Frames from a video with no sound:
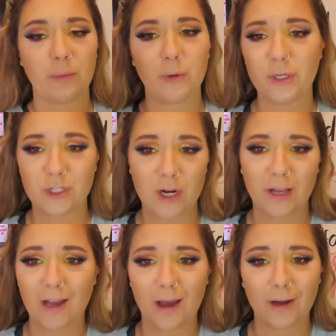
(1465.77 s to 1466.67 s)
I'm pretty sure
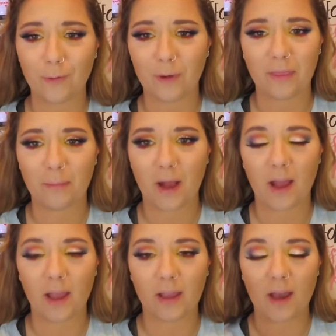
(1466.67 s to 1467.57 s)
I got it with
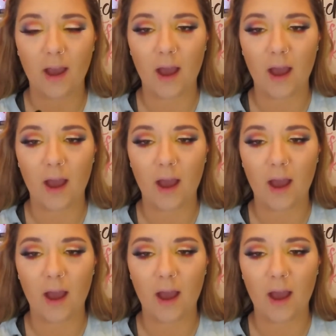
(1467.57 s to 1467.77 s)
my,